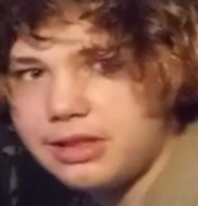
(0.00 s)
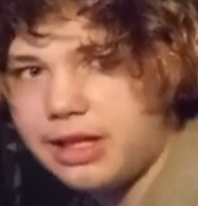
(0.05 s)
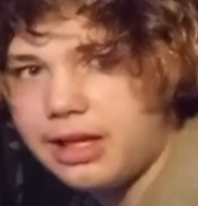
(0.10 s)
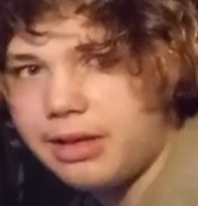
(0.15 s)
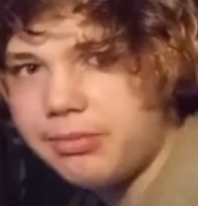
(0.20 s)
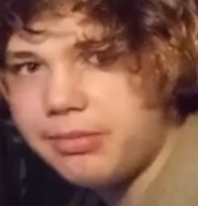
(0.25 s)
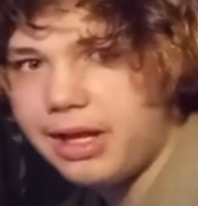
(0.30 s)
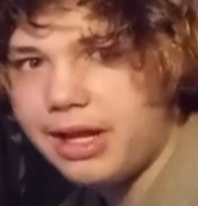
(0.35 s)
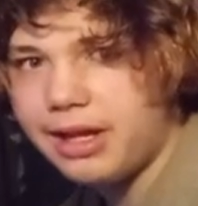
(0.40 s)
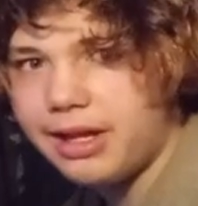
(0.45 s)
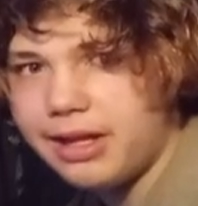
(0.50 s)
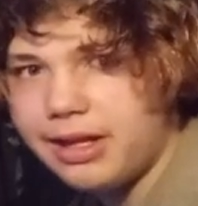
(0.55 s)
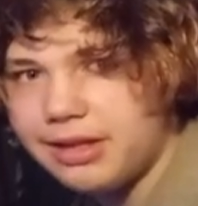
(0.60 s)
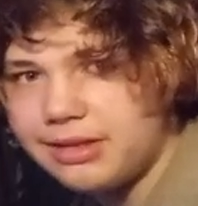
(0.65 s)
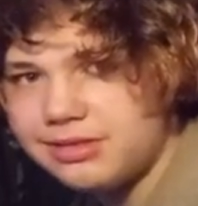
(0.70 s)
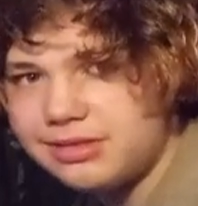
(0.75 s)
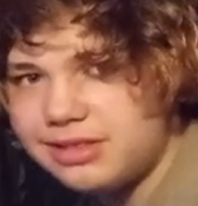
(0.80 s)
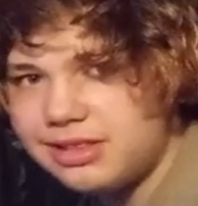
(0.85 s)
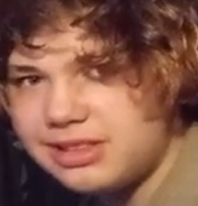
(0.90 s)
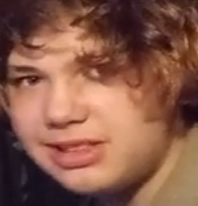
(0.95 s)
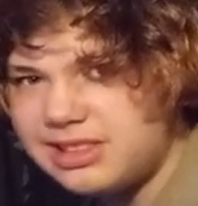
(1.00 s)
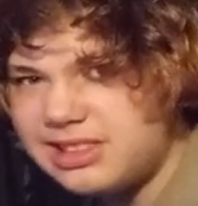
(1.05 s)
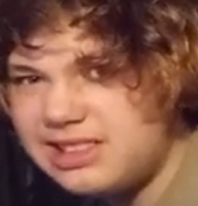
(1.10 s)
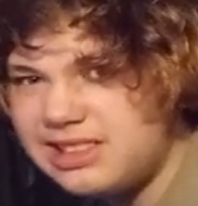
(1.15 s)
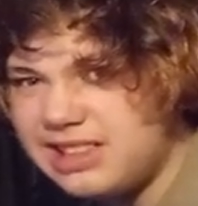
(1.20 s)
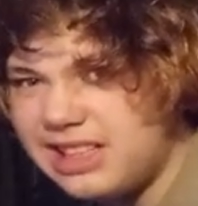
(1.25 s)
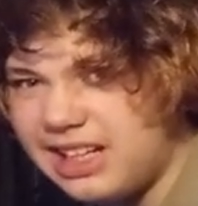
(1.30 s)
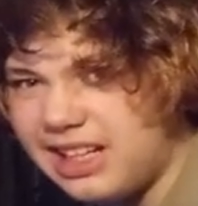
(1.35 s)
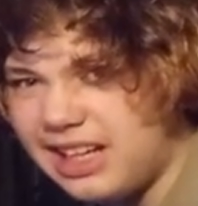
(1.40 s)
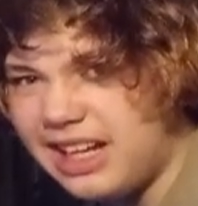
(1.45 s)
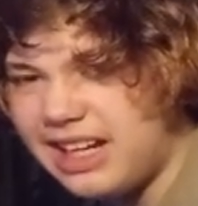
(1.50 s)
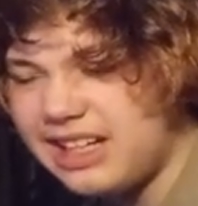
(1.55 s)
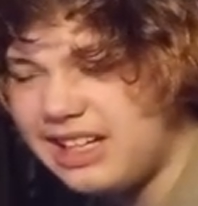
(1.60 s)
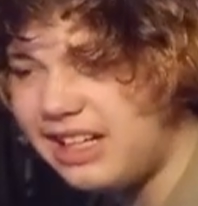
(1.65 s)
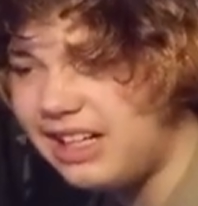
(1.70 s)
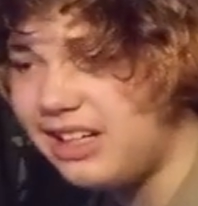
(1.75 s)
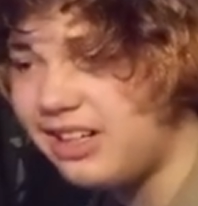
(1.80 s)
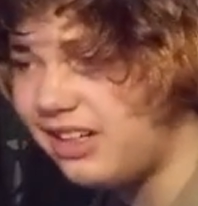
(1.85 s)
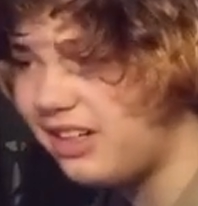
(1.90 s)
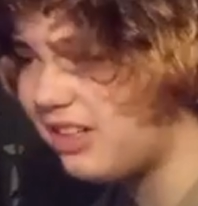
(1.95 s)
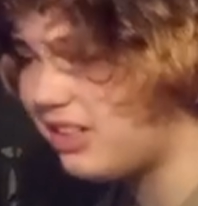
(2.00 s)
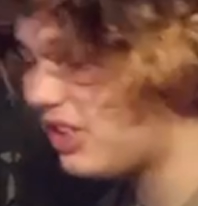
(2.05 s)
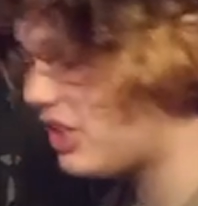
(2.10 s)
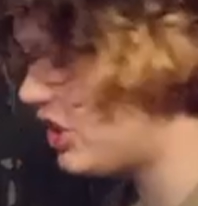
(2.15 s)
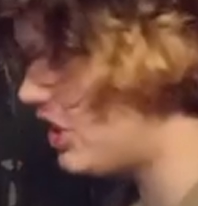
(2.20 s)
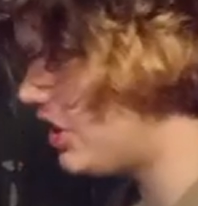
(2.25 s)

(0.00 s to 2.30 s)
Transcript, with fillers: I'm not collecting their